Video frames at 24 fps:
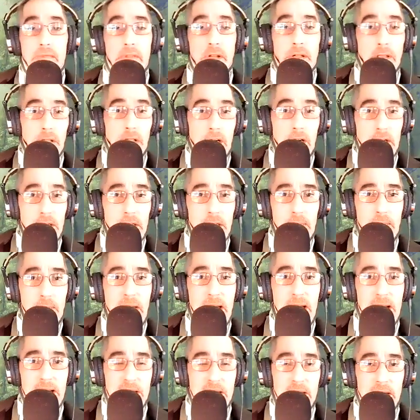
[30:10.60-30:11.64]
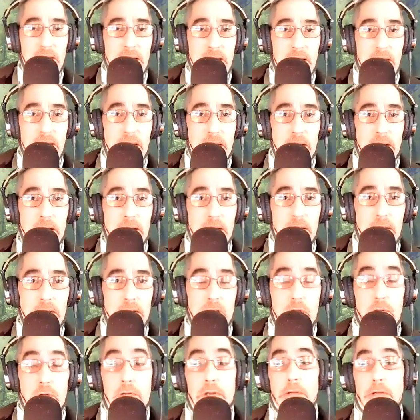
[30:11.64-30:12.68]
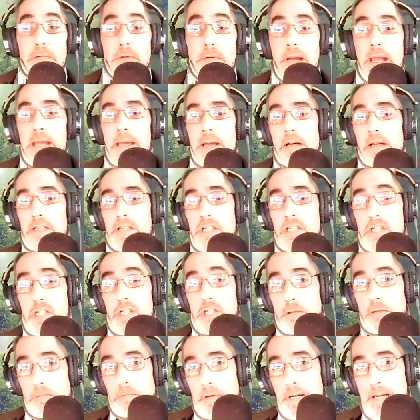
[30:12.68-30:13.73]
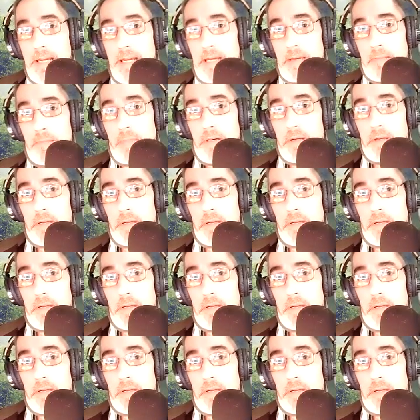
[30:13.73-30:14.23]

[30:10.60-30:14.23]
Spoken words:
the lung capacity to create a scream